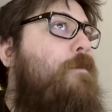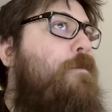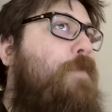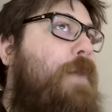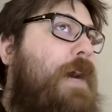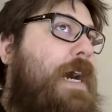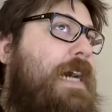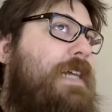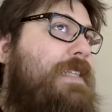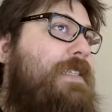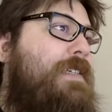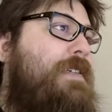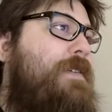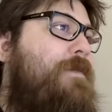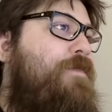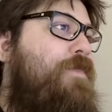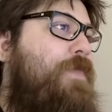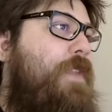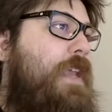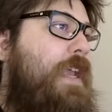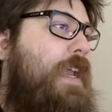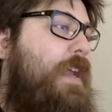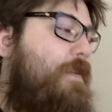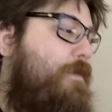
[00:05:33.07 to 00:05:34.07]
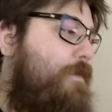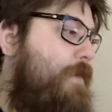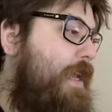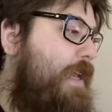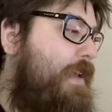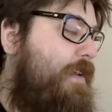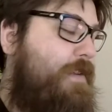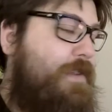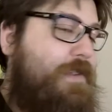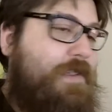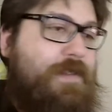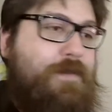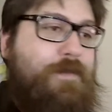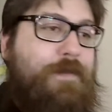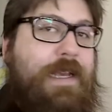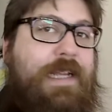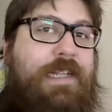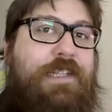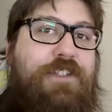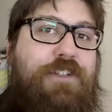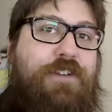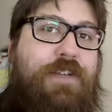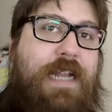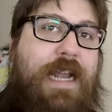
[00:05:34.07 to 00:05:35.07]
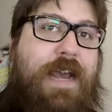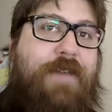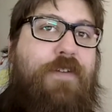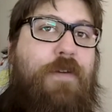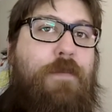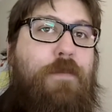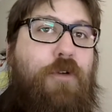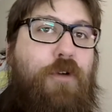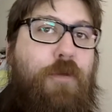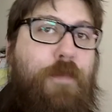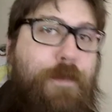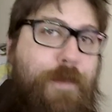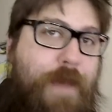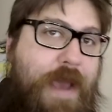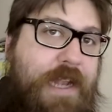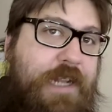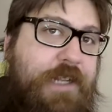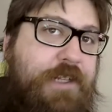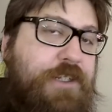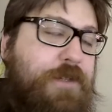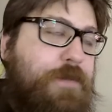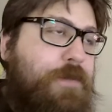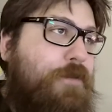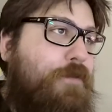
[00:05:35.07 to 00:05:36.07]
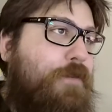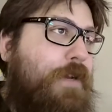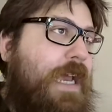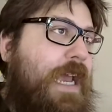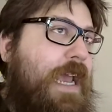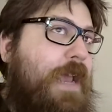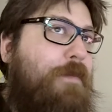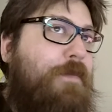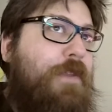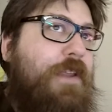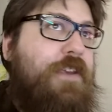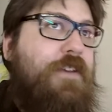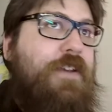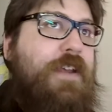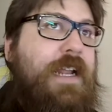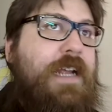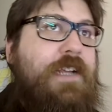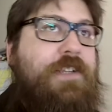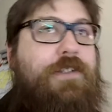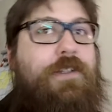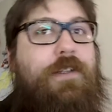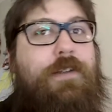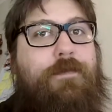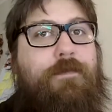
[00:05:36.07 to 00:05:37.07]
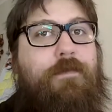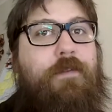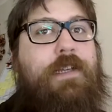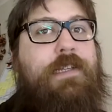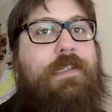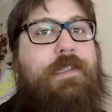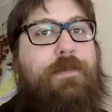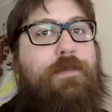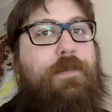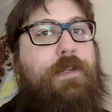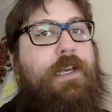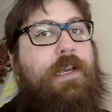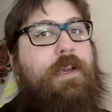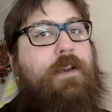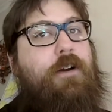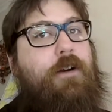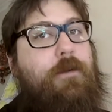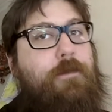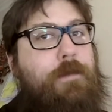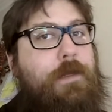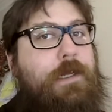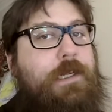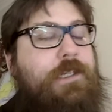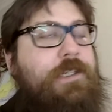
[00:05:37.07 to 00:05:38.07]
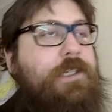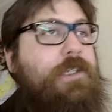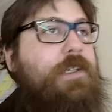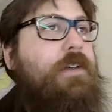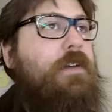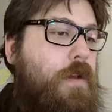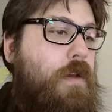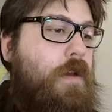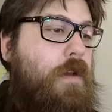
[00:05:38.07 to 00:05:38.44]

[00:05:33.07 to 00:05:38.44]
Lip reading: but it means you can have a more manageable game that you can actually reasonably accomplish.